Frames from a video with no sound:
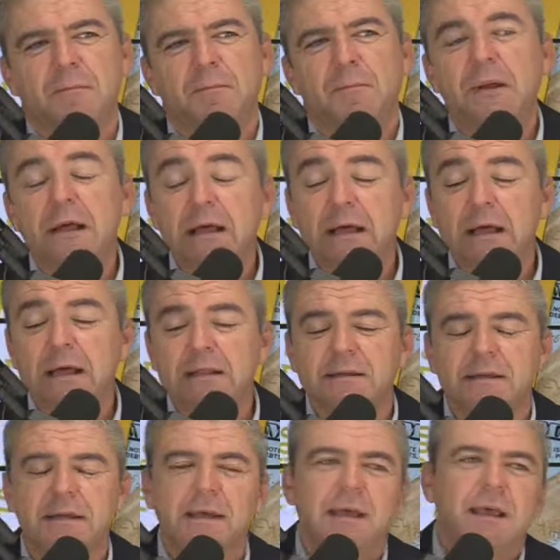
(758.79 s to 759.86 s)

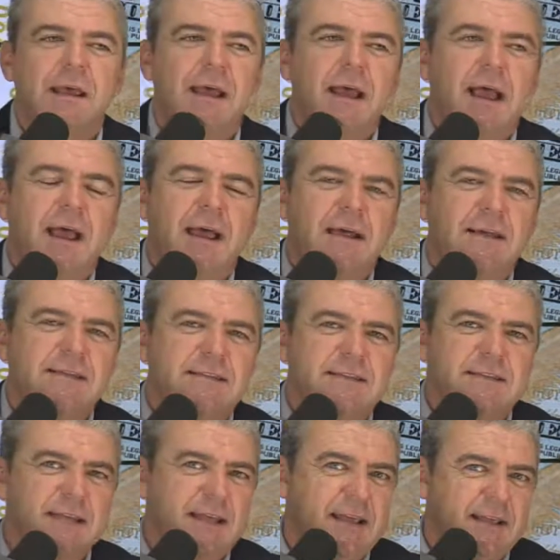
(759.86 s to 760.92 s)
But as
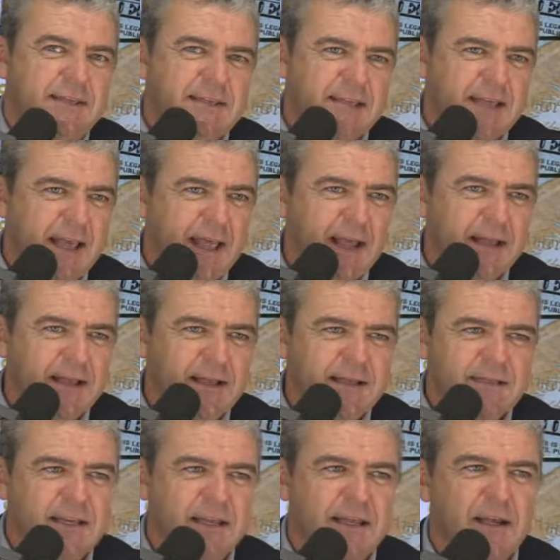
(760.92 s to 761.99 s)
this thing is scaling,
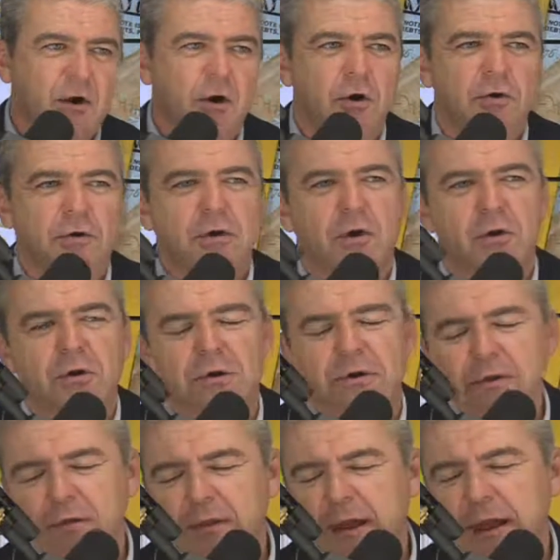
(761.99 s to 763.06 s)
it's getting harder and harder to
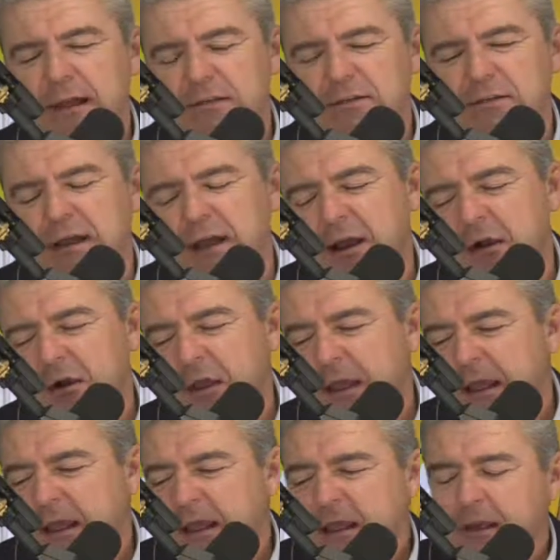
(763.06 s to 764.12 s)
do that. So now
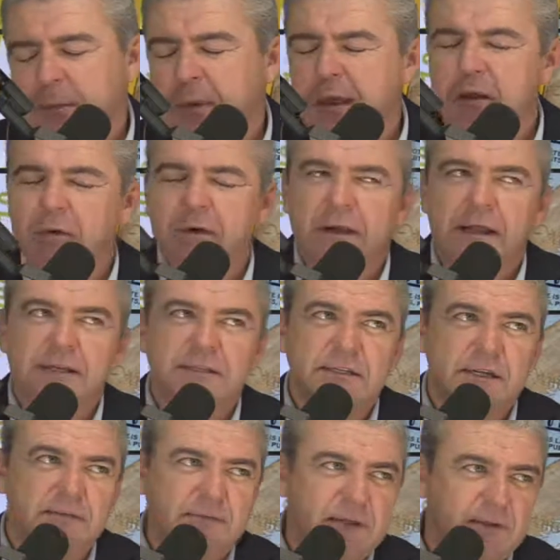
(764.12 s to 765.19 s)
Bitcoin has
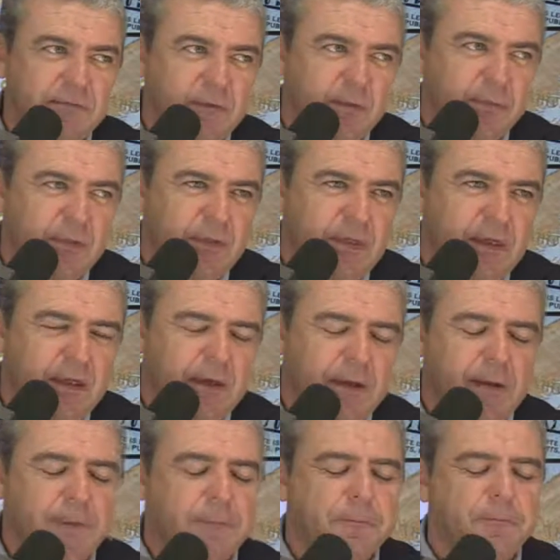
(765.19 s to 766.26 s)
shifted from
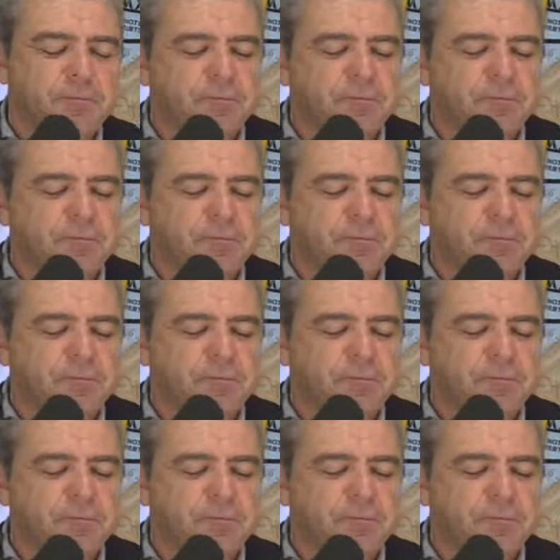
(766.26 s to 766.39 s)
the